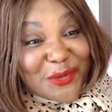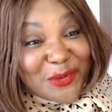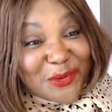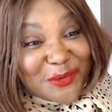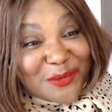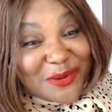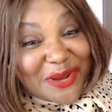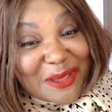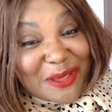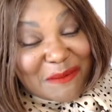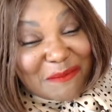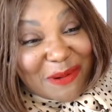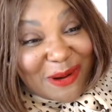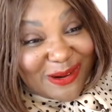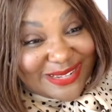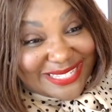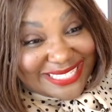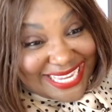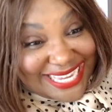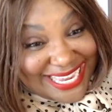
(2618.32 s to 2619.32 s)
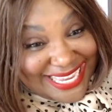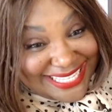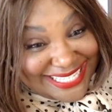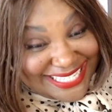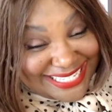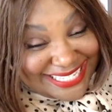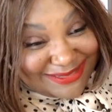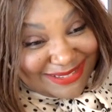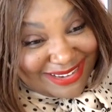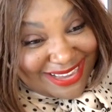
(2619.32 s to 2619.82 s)
moon
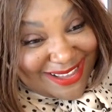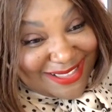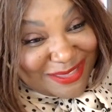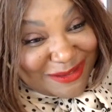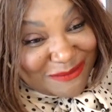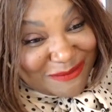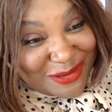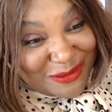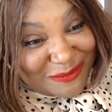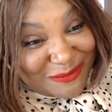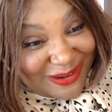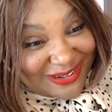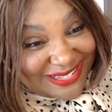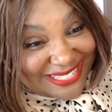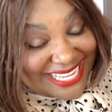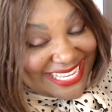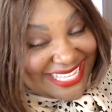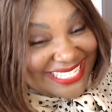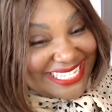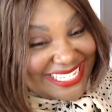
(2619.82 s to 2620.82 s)
persons. We call them moon persons.